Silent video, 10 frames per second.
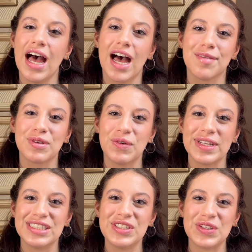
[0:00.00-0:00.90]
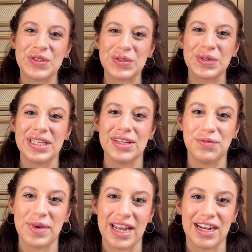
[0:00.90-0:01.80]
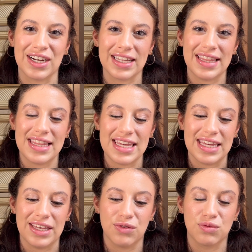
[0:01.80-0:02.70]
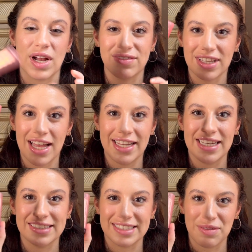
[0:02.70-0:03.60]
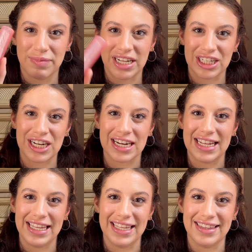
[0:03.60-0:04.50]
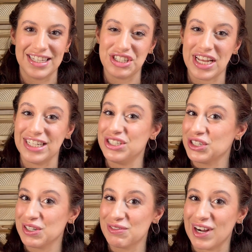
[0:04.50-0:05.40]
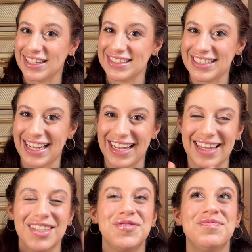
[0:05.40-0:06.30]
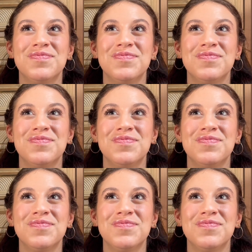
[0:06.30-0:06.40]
I'm going to wear the Revlon lip butter in the shade Sugar Frosting.